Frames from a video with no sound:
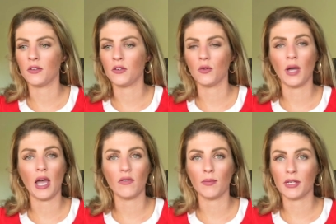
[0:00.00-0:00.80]
you
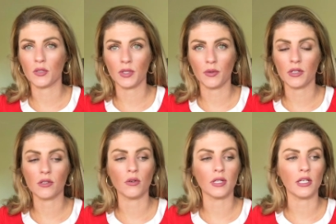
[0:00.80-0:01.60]
have a mental illness
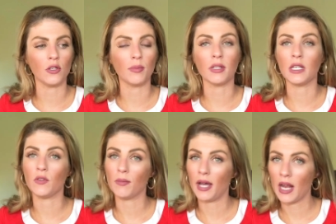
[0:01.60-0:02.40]
or that you believe
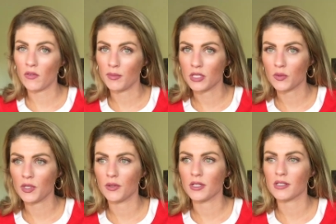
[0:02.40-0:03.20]
you might have a mental
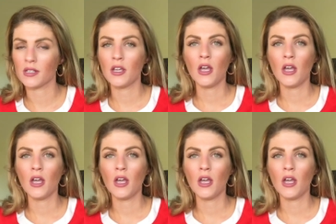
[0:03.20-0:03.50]
illness,